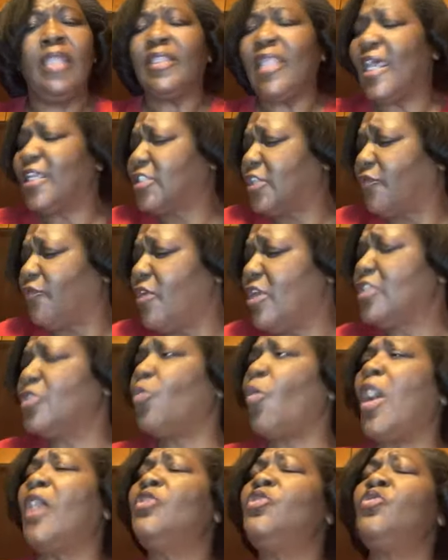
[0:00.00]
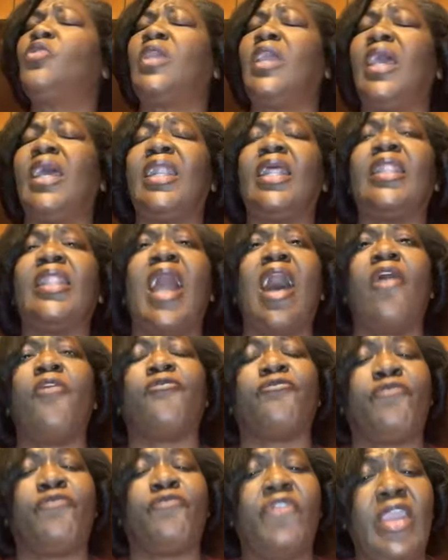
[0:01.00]
That's the reason why you can't
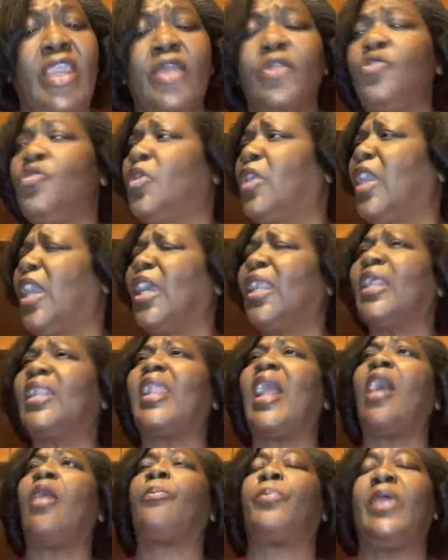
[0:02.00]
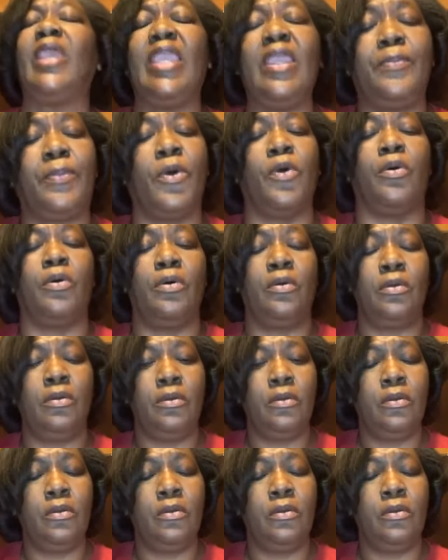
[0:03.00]
allow fear. You can't allow people